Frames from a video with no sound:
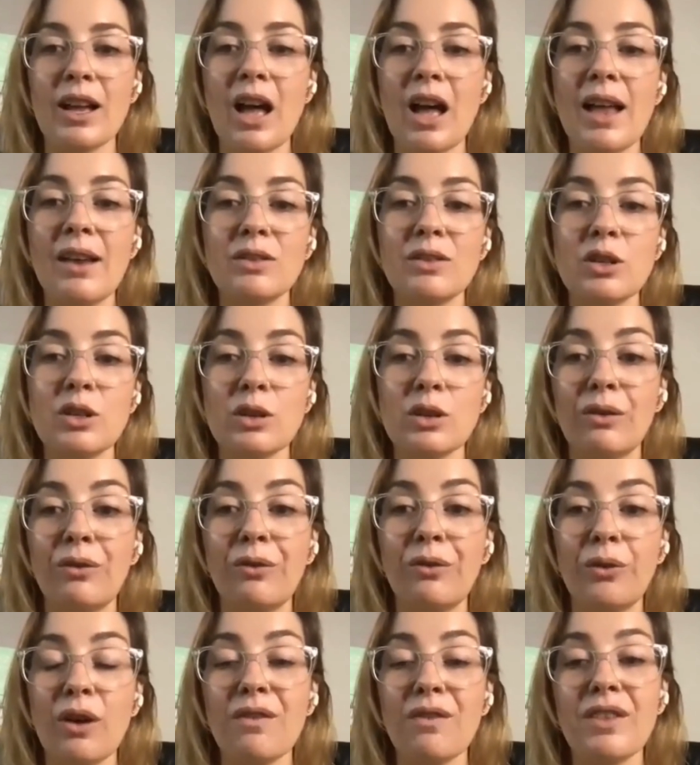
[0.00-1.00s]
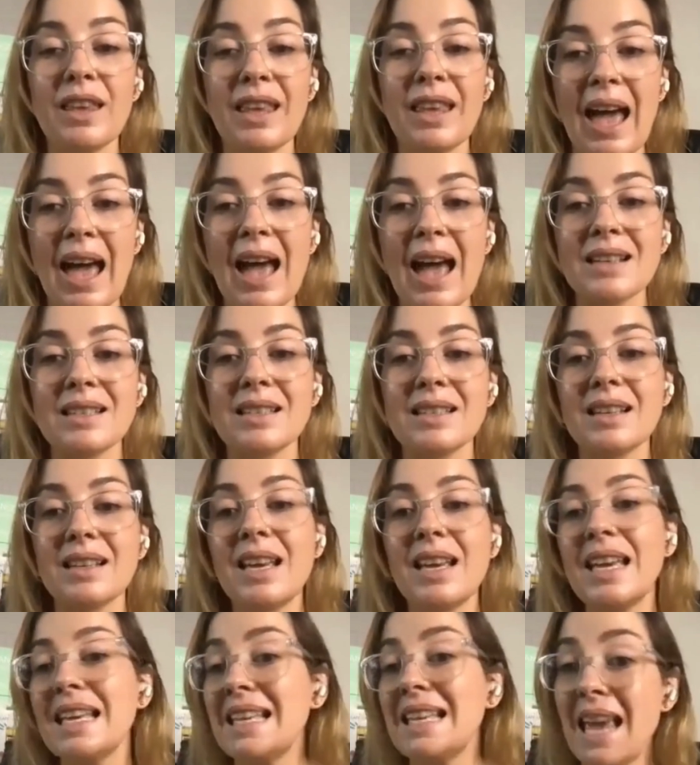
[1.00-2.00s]
from a period where I kind of took the
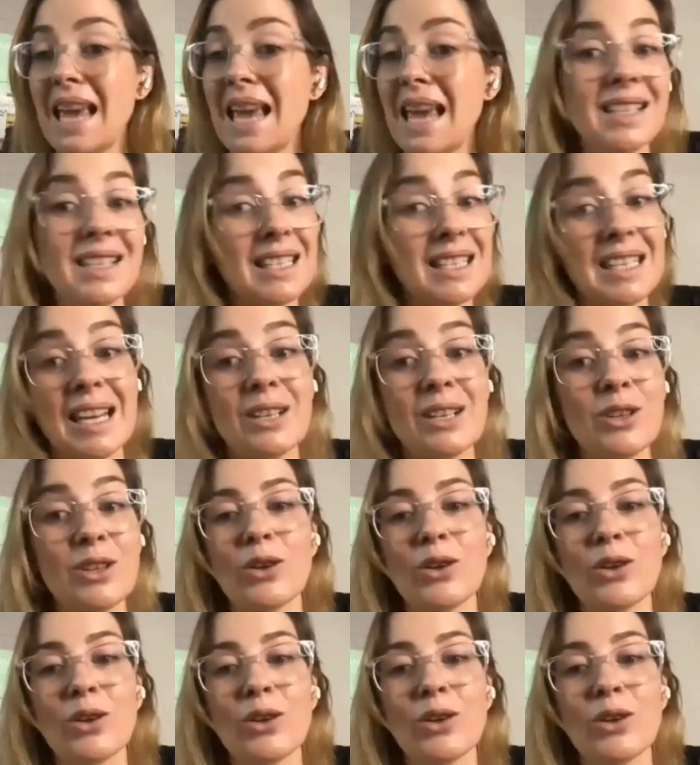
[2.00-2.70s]
foot off the gas.